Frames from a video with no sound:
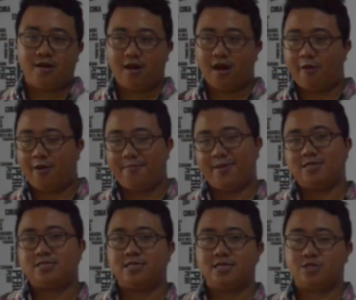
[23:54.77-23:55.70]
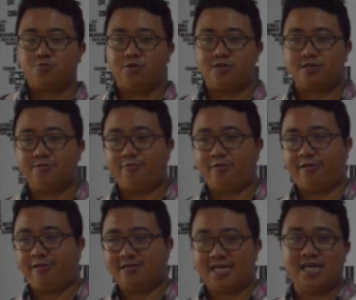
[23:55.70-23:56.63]
Now MNC is with
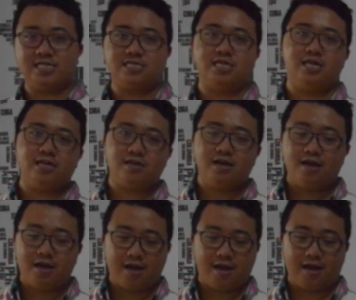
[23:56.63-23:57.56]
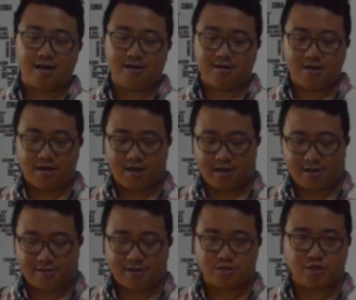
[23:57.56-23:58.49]
Tencent, and I
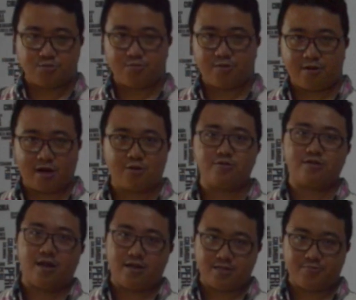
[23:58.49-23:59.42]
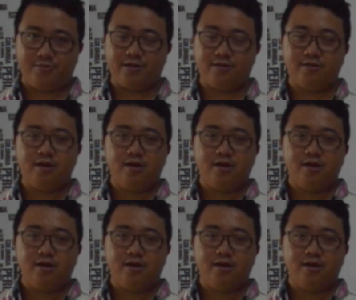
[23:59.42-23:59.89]
think Rakuten has been